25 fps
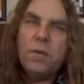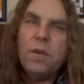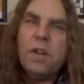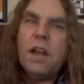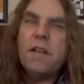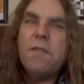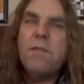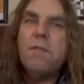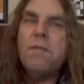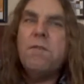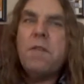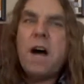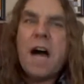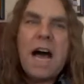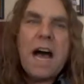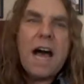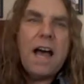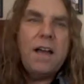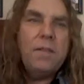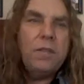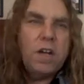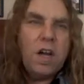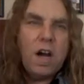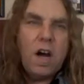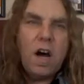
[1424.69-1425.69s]
we got
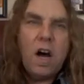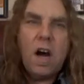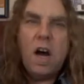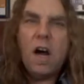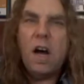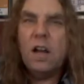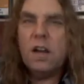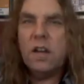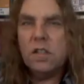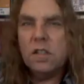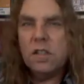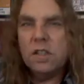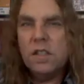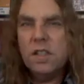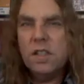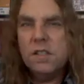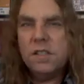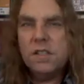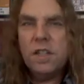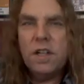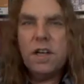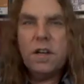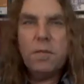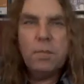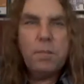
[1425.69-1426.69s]
5 Con or
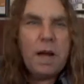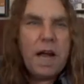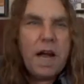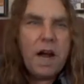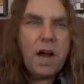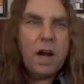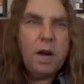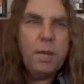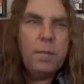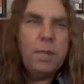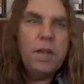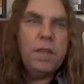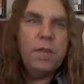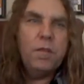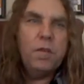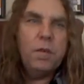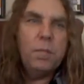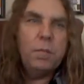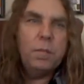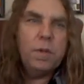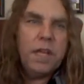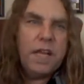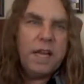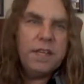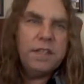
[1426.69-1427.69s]
lizard, empowerment
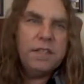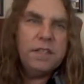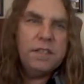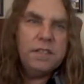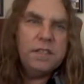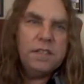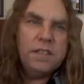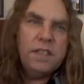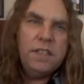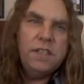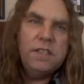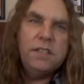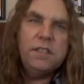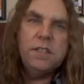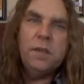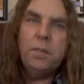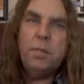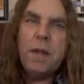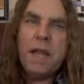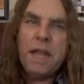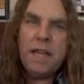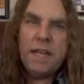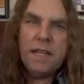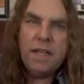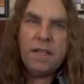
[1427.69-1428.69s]
through planting seeds
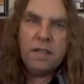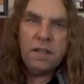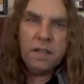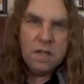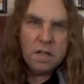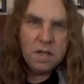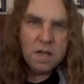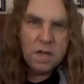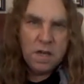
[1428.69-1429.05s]
and making